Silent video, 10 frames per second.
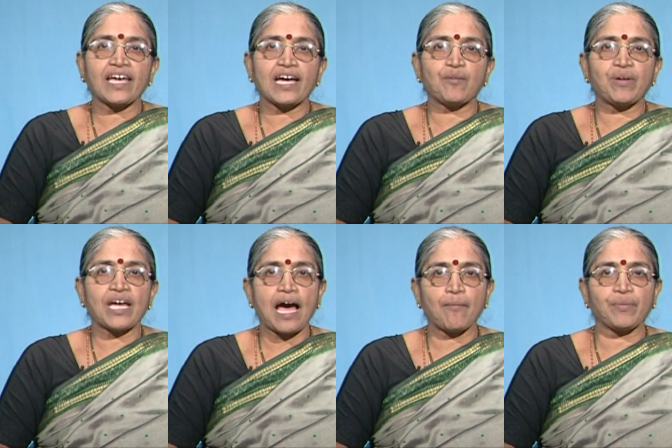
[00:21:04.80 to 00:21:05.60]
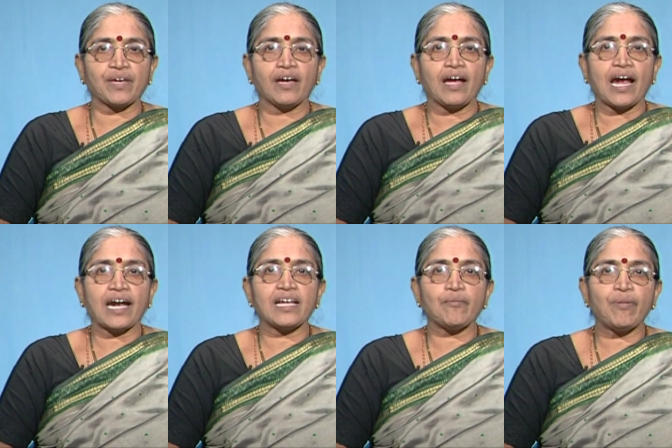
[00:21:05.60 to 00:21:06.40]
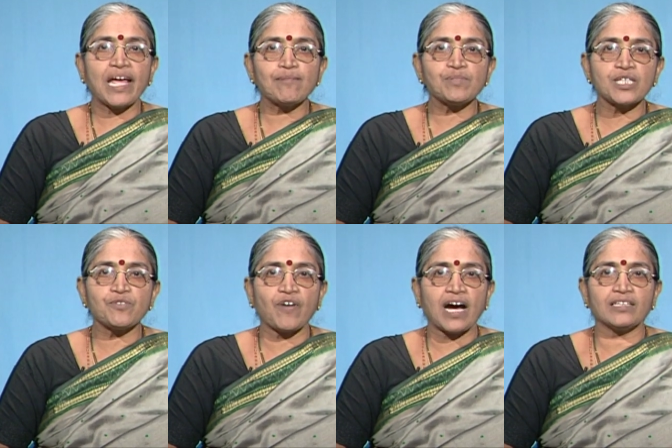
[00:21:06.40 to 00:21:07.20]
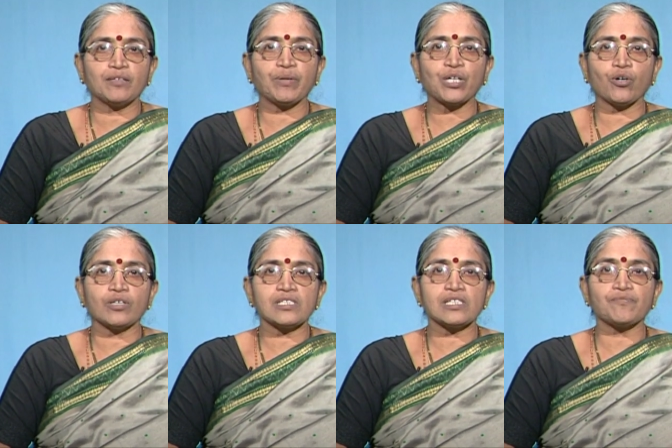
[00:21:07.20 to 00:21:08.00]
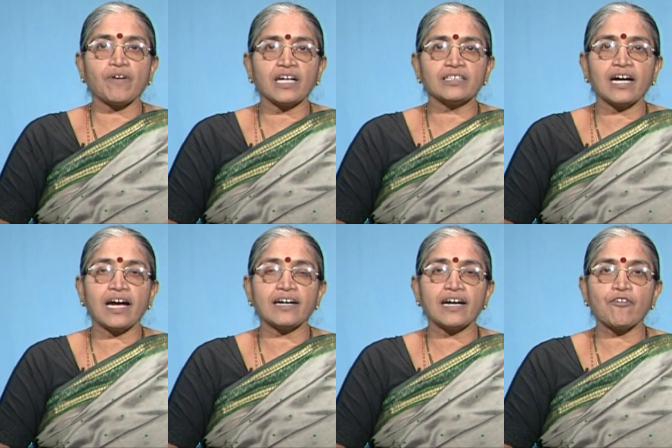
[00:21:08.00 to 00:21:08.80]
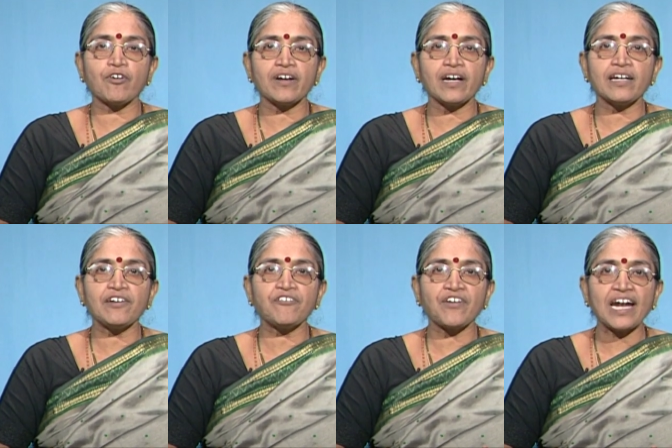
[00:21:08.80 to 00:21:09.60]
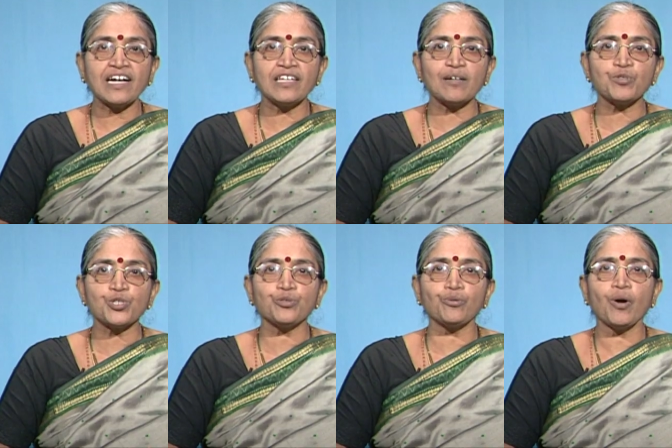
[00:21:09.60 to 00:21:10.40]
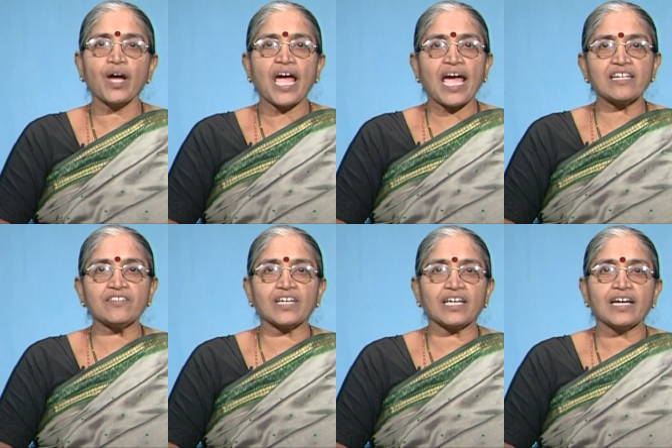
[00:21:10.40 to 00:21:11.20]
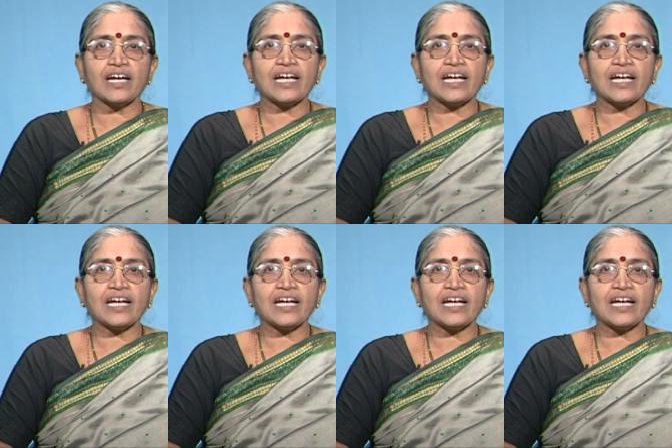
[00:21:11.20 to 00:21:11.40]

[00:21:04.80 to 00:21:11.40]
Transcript: he can be happy and he blames his father because his father had never really trained them to do anything.